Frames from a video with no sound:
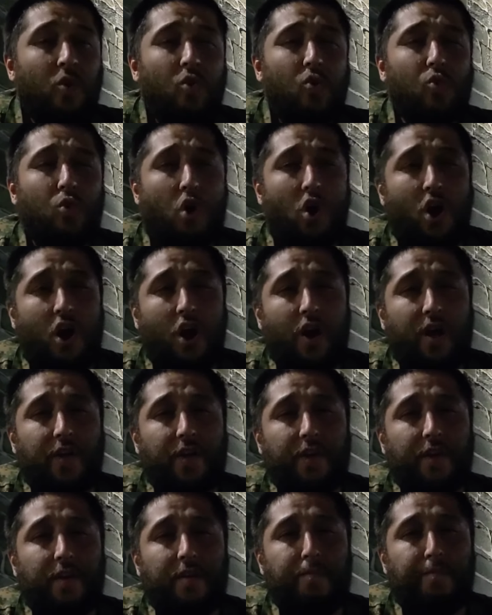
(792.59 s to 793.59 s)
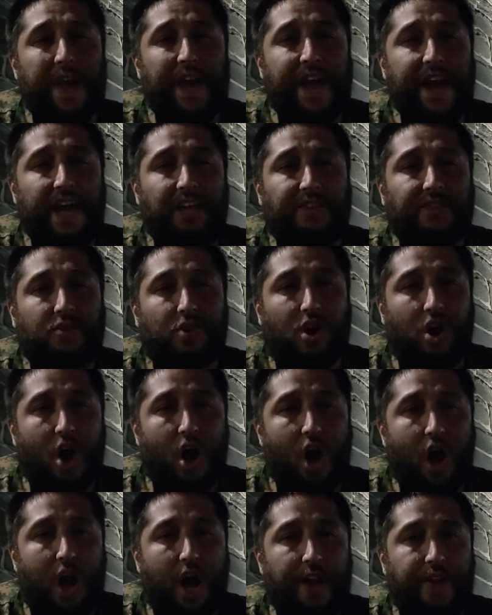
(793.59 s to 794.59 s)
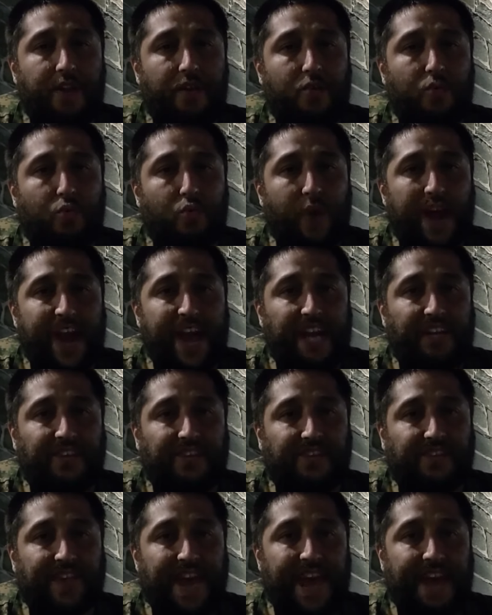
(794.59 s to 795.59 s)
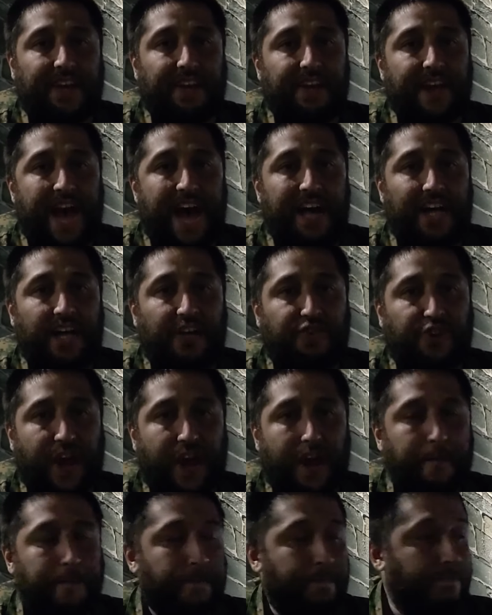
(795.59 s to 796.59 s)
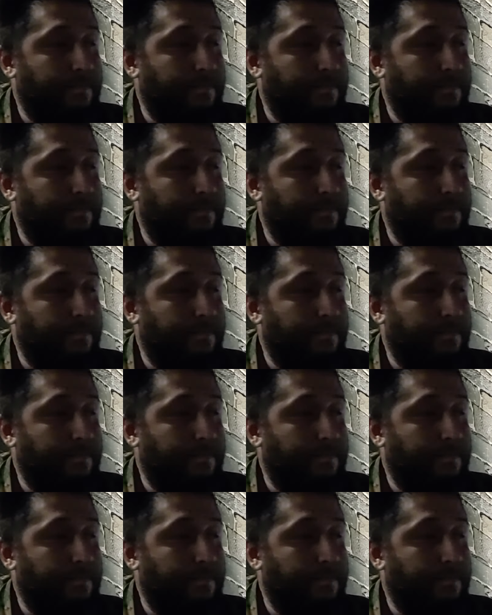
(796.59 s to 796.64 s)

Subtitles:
were based on waste technology